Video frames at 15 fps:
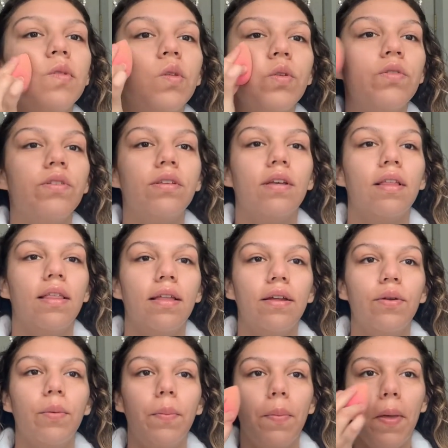Just a
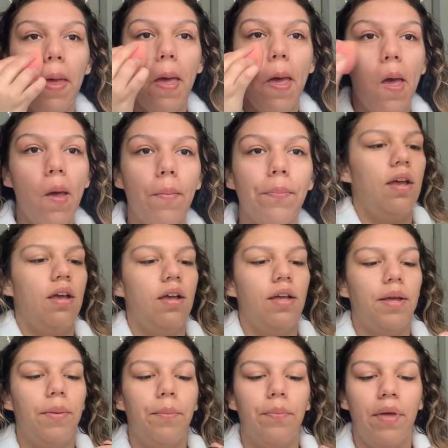little bit.
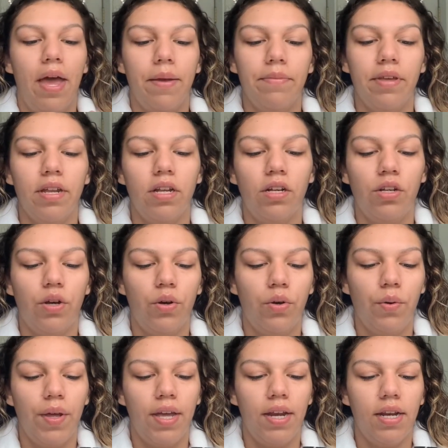I'm gonna go
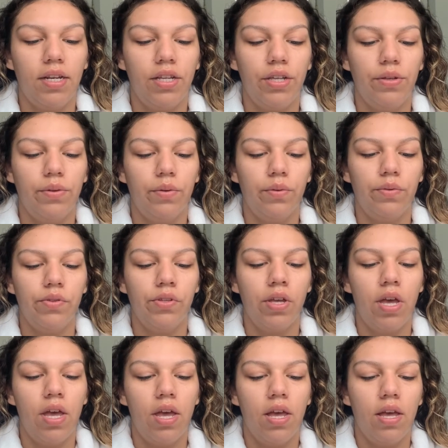and use
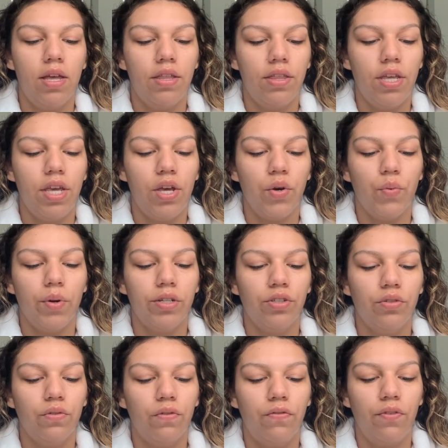the
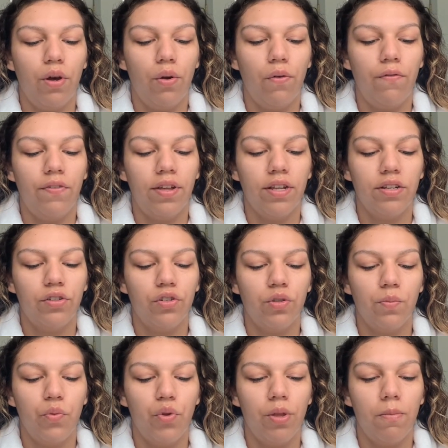original Photo Finish
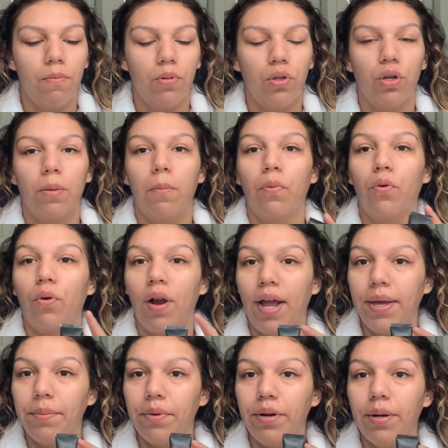Smooth and Blur
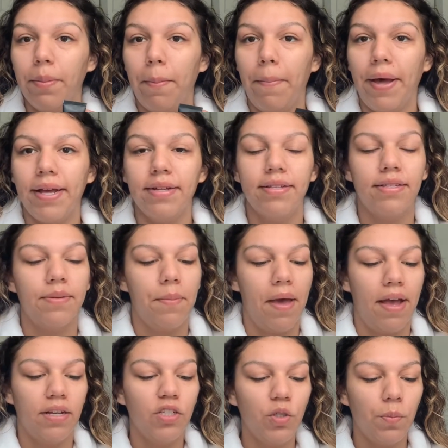Primer by
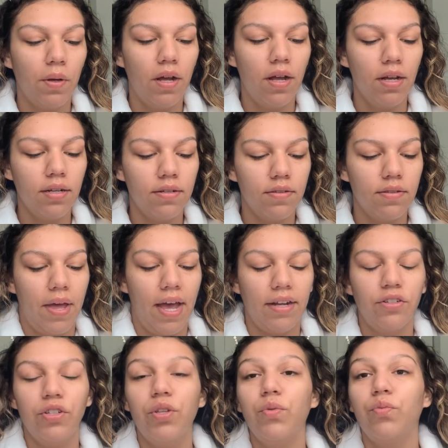Smashbox. I
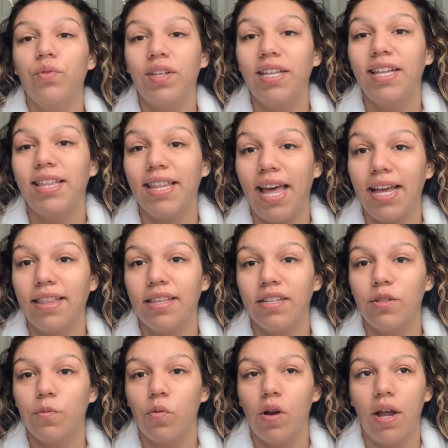actually really like
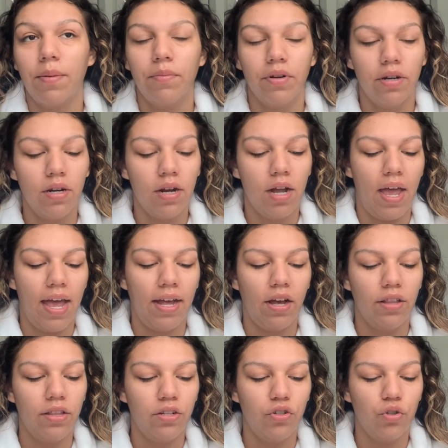this primer. I
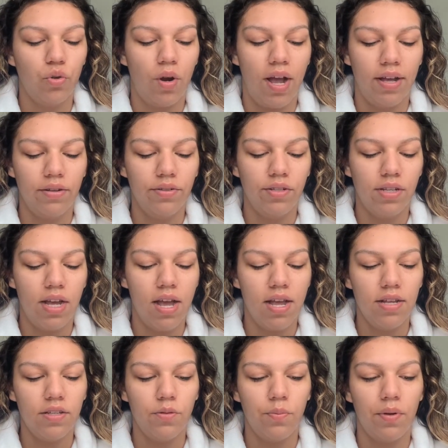got the trial
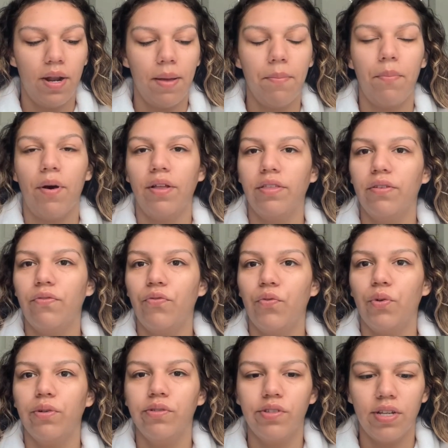size, but I bought the
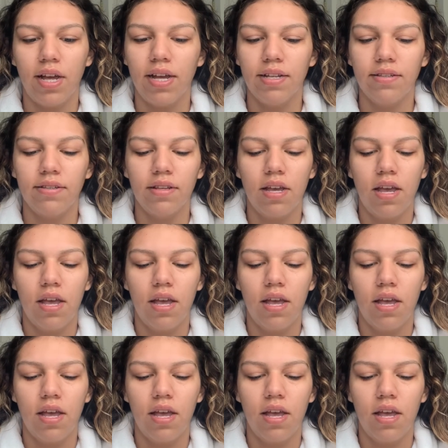full size.